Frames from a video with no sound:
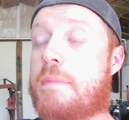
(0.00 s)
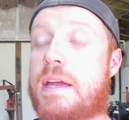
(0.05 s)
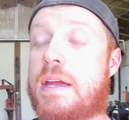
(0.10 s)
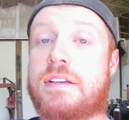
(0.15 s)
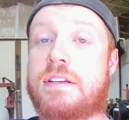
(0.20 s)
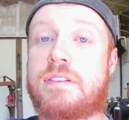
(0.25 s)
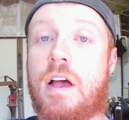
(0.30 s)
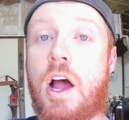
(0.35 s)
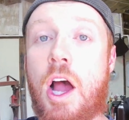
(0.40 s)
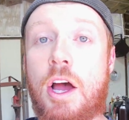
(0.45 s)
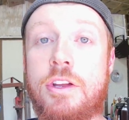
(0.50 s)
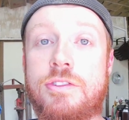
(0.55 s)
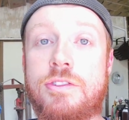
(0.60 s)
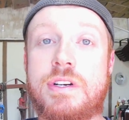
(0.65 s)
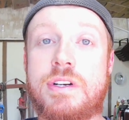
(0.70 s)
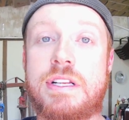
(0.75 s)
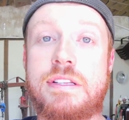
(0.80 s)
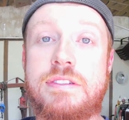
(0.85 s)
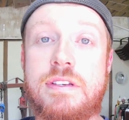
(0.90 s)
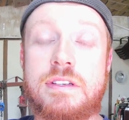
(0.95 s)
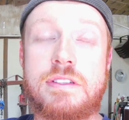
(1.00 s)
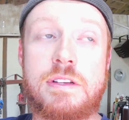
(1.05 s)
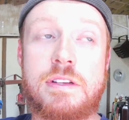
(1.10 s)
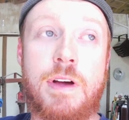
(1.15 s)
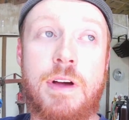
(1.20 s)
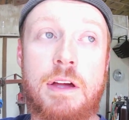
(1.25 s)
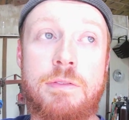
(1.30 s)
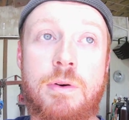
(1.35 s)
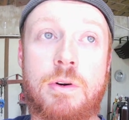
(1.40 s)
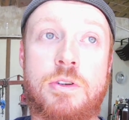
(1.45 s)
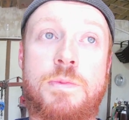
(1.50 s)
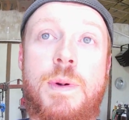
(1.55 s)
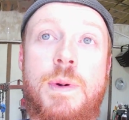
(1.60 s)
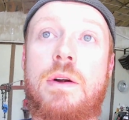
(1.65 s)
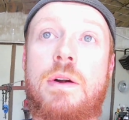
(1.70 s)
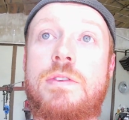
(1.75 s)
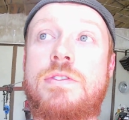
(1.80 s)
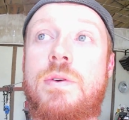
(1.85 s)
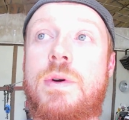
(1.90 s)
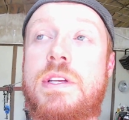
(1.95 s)
makes 165
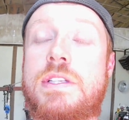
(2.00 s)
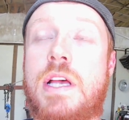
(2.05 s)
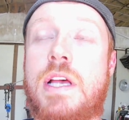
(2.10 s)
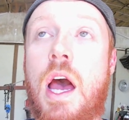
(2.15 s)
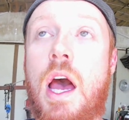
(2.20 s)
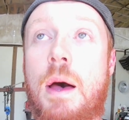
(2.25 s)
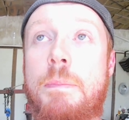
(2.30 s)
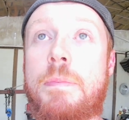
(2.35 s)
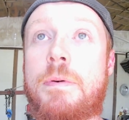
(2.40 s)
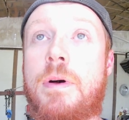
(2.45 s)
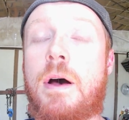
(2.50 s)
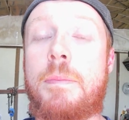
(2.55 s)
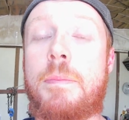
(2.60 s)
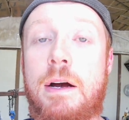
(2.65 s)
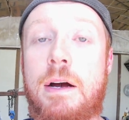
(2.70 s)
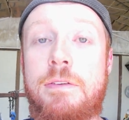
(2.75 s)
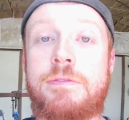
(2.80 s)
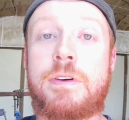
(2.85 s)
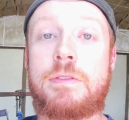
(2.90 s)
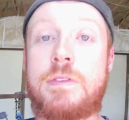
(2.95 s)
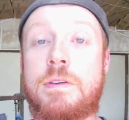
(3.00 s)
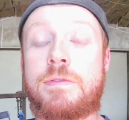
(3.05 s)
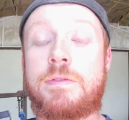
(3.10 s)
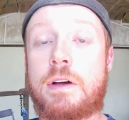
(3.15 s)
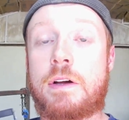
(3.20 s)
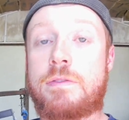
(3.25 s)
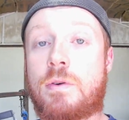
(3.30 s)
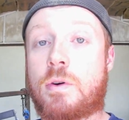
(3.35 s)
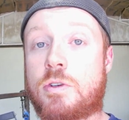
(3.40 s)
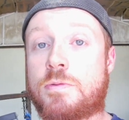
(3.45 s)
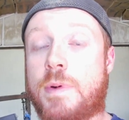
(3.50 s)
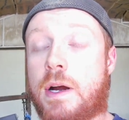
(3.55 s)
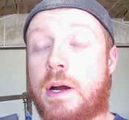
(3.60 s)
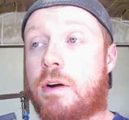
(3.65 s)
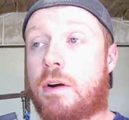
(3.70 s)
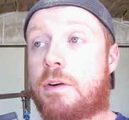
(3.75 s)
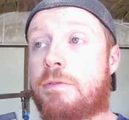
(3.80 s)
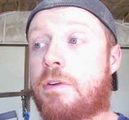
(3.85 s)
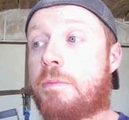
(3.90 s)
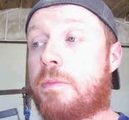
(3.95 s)
horsepower, so he's up about 55
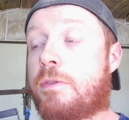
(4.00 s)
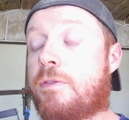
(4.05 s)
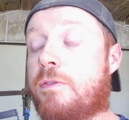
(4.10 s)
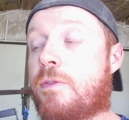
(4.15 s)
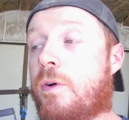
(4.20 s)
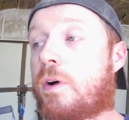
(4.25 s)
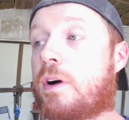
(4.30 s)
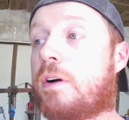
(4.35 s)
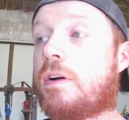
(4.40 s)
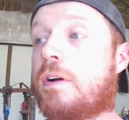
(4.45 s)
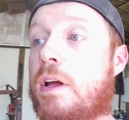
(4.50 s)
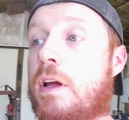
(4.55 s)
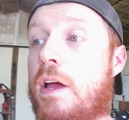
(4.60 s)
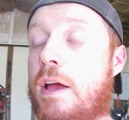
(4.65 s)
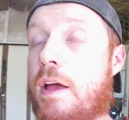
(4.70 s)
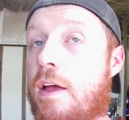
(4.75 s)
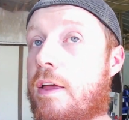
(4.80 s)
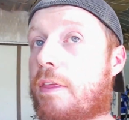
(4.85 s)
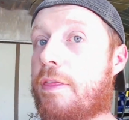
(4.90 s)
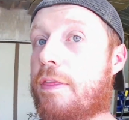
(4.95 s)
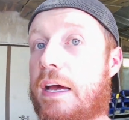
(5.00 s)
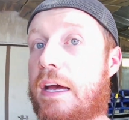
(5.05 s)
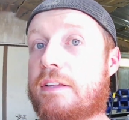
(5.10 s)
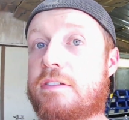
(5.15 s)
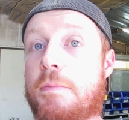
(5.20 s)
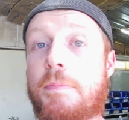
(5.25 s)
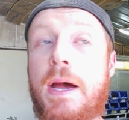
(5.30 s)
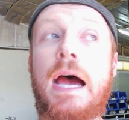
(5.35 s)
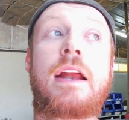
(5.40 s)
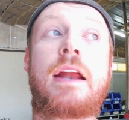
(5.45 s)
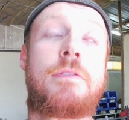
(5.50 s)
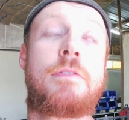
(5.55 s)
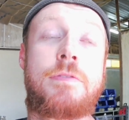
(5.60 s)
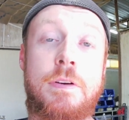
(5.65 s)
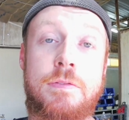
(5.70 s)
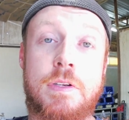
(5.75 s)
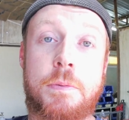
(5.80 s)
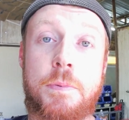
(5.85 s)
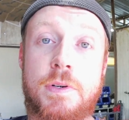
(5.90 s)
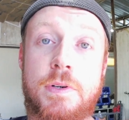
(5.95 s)
horsepower from before. That's about a
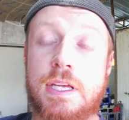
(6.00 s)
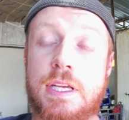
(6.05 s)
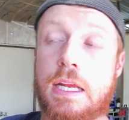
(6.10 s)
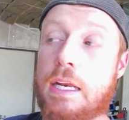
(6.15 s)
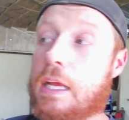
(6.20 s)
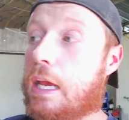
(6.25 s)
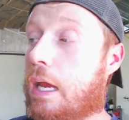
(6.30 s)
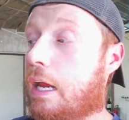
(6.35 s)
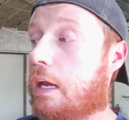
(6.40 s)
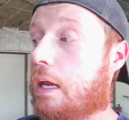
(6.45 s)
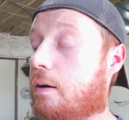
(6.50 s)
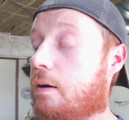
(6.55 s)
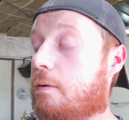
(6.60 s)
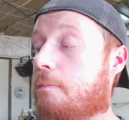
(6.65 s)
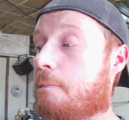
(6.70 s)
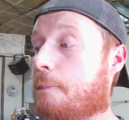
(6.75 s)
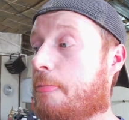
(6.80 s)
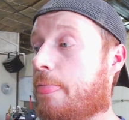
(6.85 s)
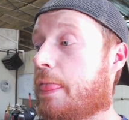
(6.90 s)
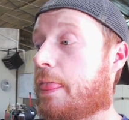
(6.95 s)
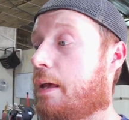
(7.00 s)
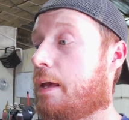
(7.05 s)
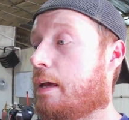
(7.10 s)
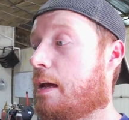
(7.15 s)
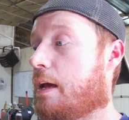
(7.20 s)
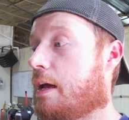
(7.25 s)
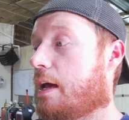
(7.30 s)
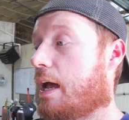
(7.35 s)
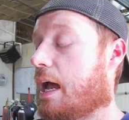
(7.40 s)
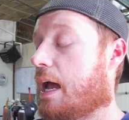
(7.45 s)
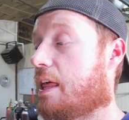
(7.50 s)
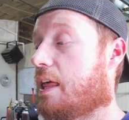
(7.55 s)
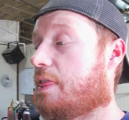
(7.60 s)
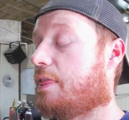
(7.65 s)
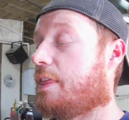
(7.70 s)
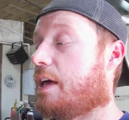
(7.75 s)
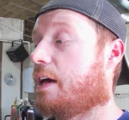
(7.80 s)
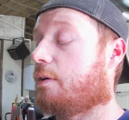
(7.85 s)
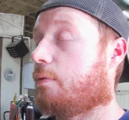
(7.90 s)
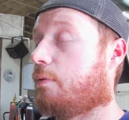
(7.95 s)
50% gain.
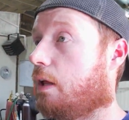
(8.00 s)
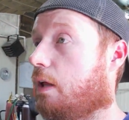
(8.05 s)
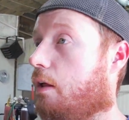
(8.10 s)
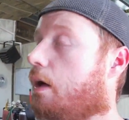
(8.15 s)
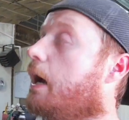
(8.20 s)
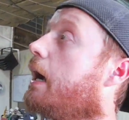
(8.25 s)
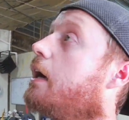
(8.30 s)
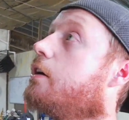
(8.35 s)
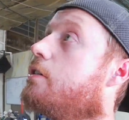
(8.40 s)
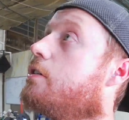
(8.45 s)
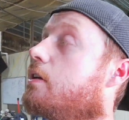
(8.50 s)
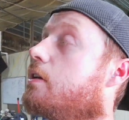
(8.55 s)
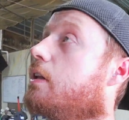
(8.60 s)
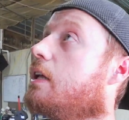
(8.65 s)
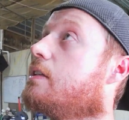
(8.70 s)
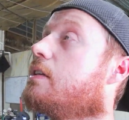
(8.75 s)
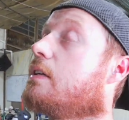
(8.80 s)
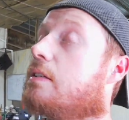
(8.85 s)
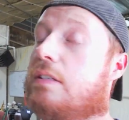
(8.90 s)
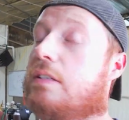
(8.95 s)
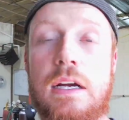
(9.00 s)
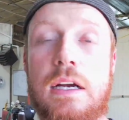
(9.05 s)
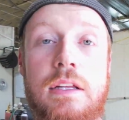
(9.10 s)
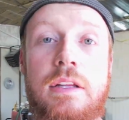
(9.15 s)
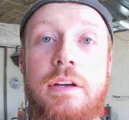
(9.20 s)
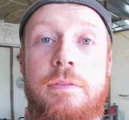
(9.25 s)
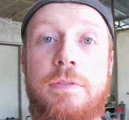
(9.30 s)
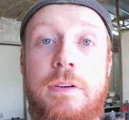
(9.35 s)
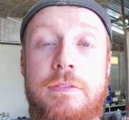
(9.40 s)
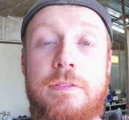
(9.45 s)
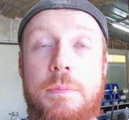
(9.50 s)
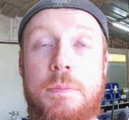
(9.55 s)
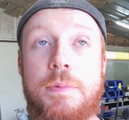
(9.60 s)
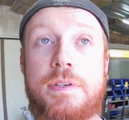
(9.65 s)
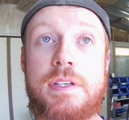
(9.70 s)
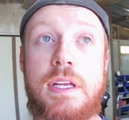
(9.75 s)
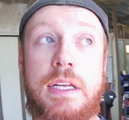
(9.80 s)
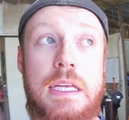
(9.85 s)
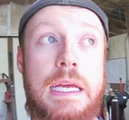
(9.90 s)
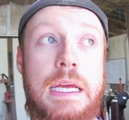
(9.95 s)
And then, well, actually, that's exactly a
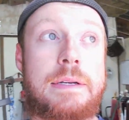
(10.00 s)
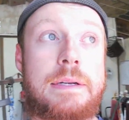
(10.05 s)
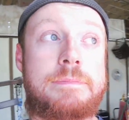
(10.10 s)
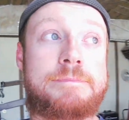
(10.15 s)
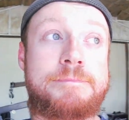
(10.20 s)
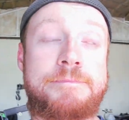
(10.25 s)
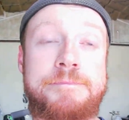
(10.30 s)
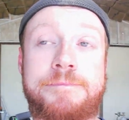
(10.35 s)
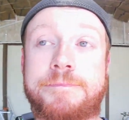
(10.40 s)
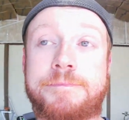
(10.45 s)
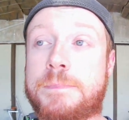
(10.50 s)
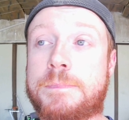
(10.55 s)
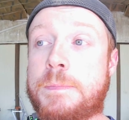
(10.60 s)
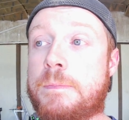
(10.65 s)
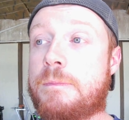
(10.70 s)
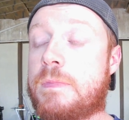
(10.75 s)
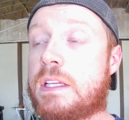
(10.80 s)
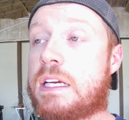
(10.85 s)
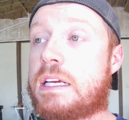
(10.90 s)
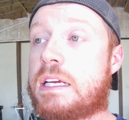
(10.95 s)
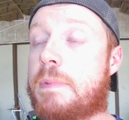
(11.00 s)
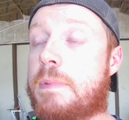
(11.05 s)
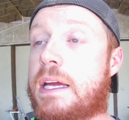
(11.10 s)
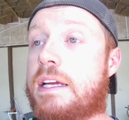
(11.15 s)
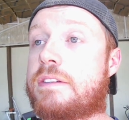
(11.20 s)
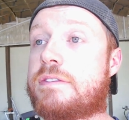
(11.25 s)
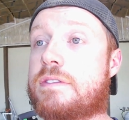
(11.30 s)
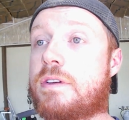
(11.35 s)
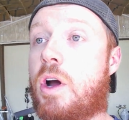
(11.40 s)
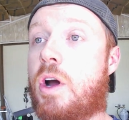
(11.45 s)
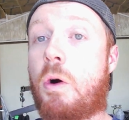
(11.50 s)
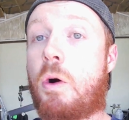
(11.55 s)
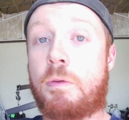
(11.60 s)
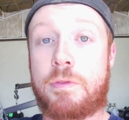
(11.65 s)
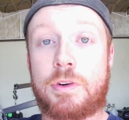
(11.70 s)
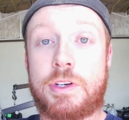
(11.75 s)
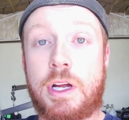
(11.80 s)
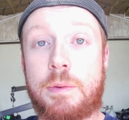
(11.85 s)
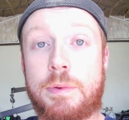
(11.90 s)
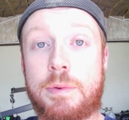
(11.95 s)
50% gain. He makes
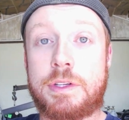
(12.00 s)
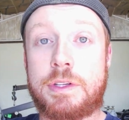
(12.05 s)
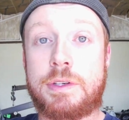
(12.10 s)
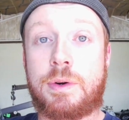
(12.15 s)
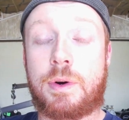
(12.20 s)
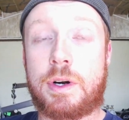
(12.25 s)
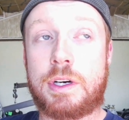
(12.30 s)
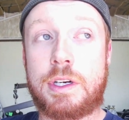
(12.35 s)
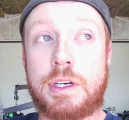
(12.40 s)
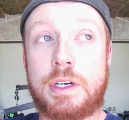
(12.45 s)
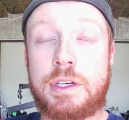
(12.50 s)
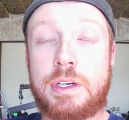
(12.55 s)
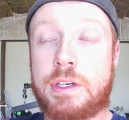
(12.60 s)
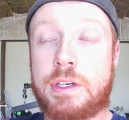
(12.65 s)
over double the torque,